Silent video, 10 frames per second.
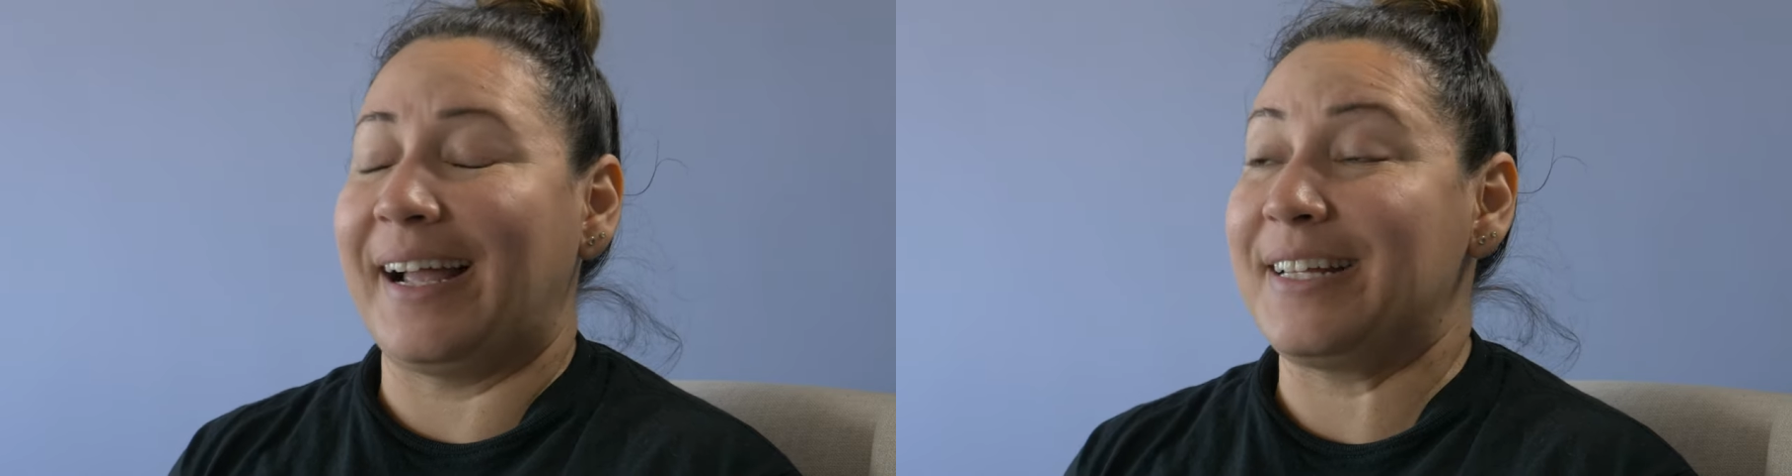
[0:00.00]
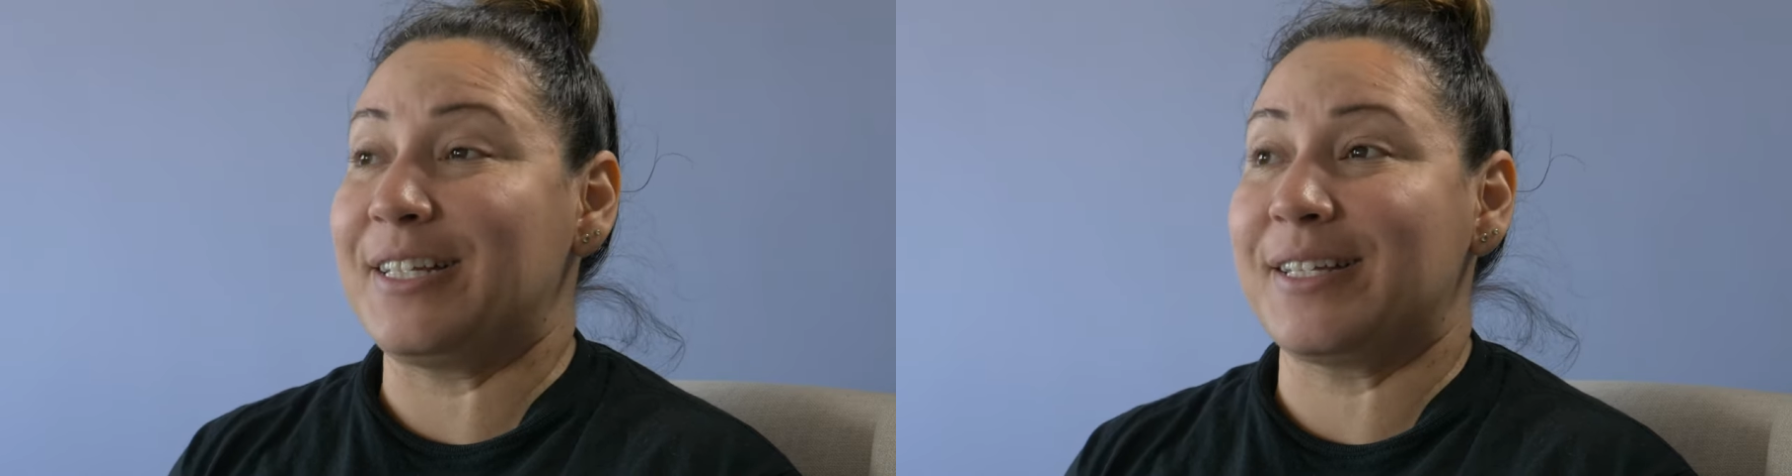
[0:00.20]

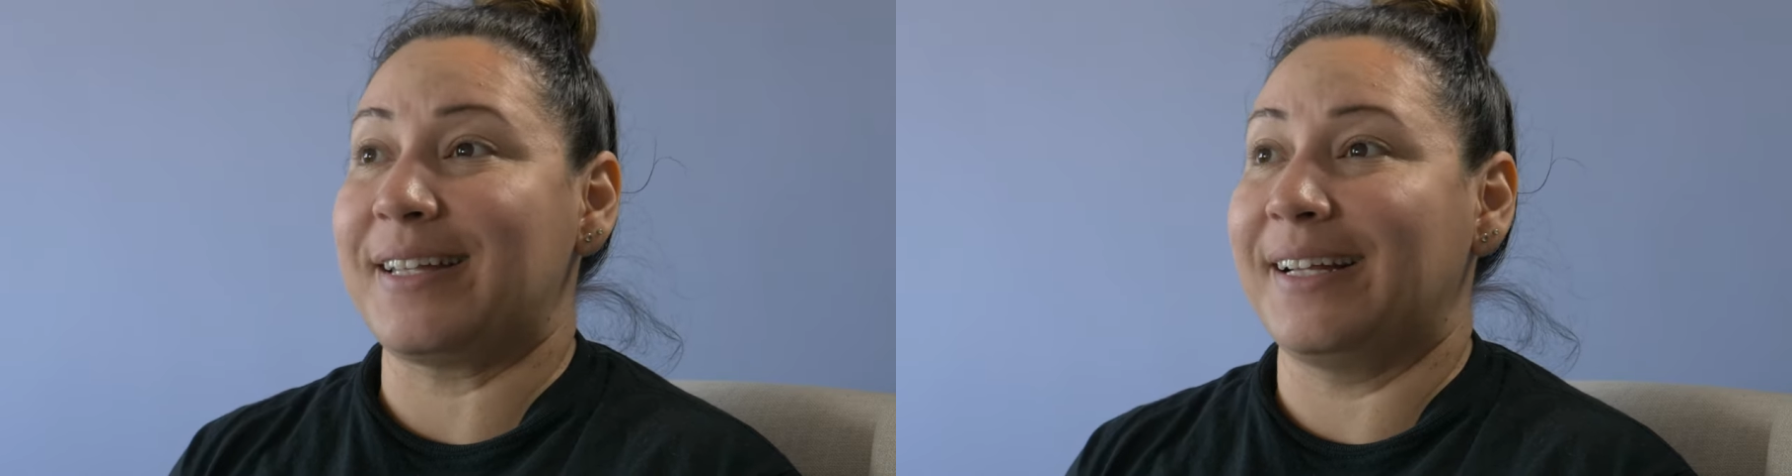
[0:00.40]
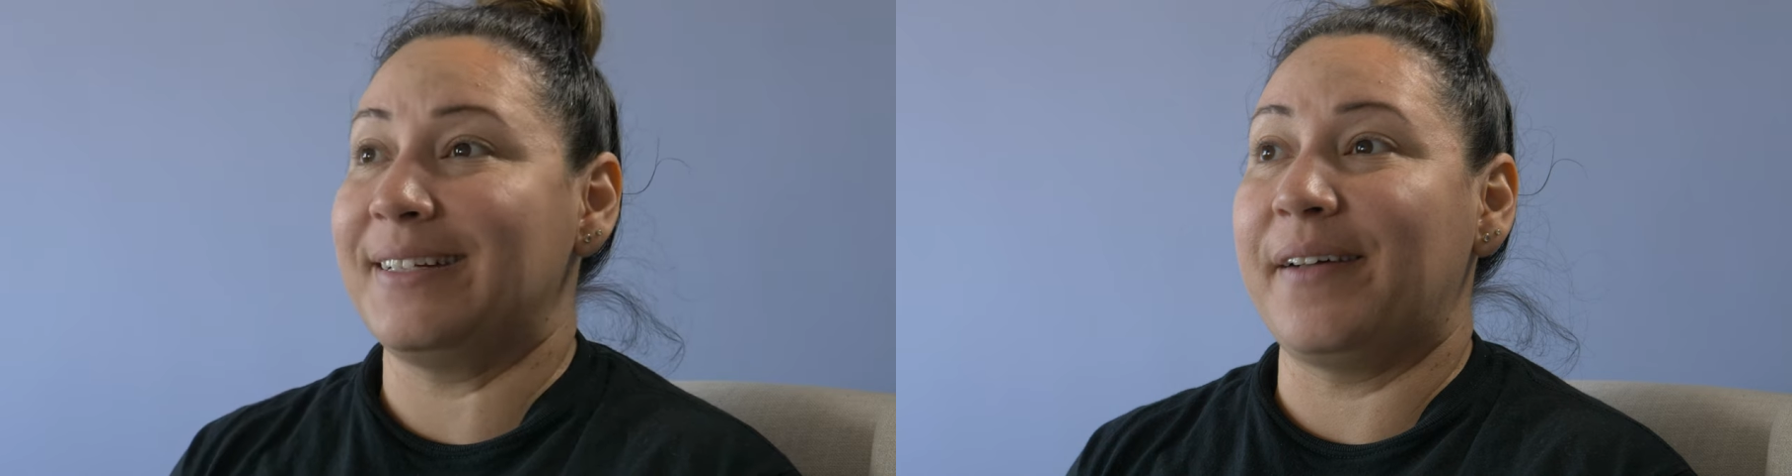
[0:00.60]
I
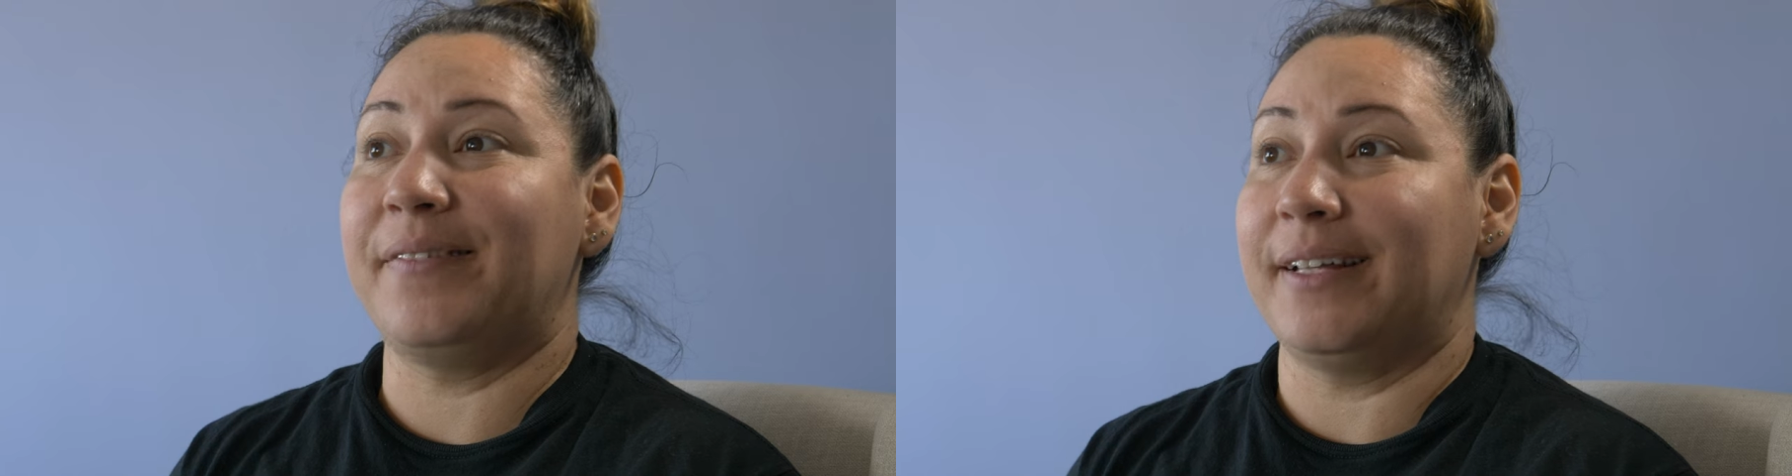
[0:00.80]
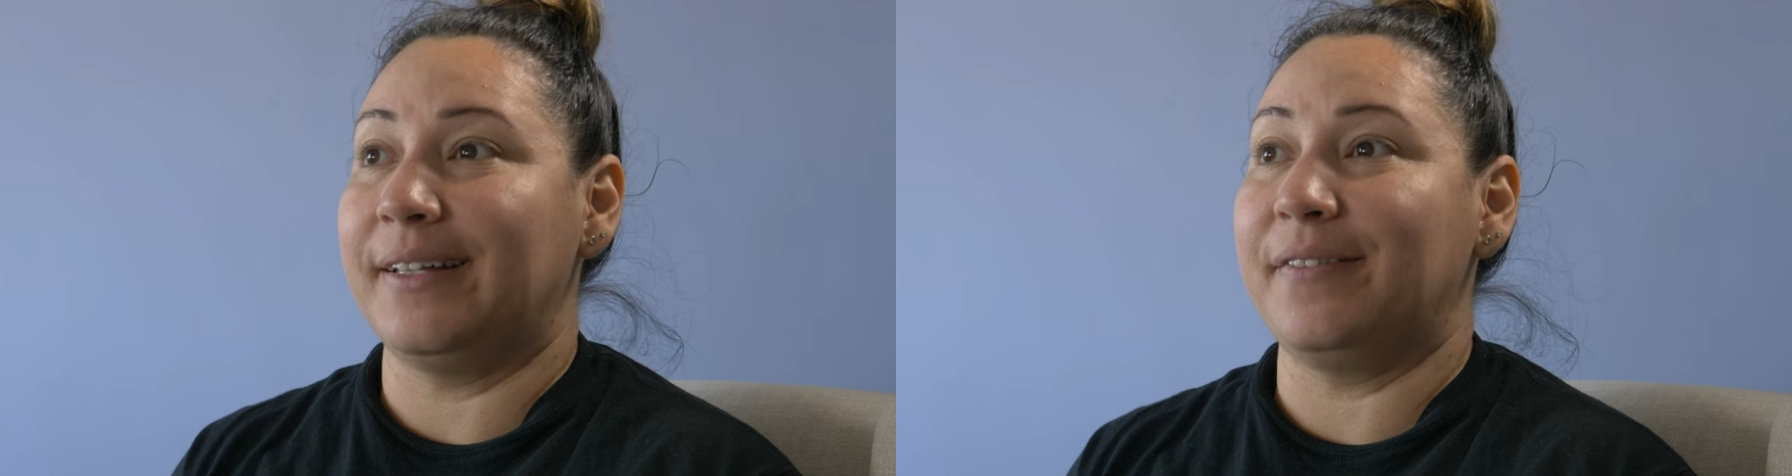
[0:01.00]
just i
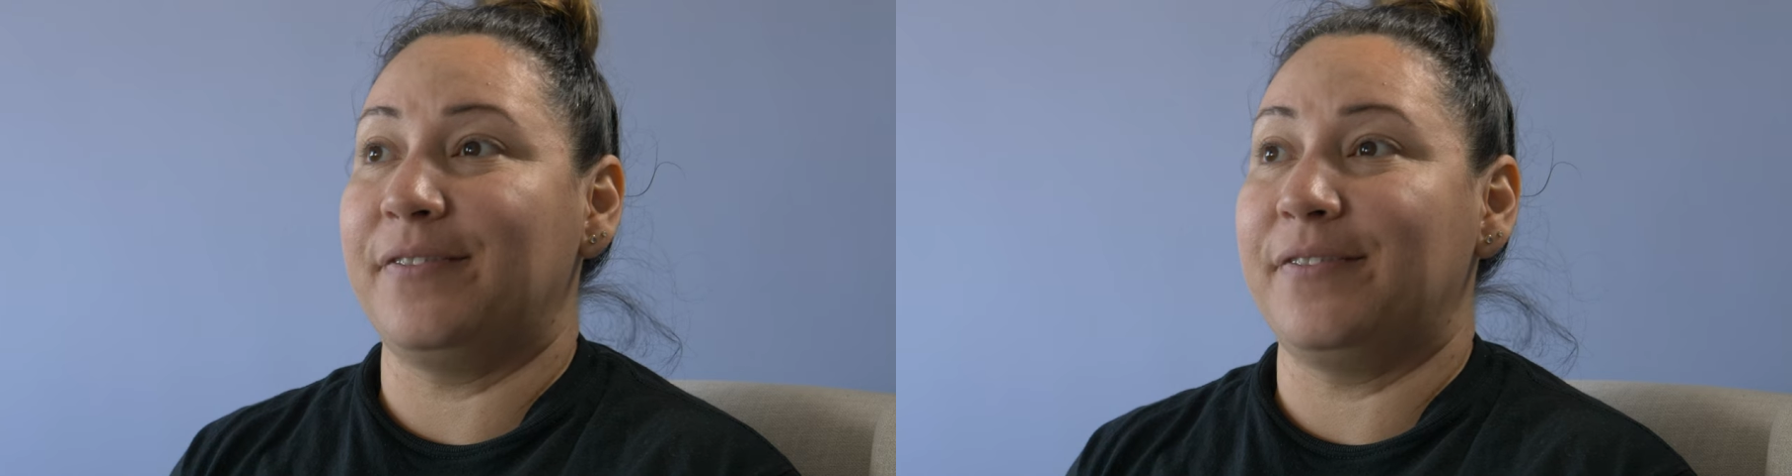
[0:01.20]
definitely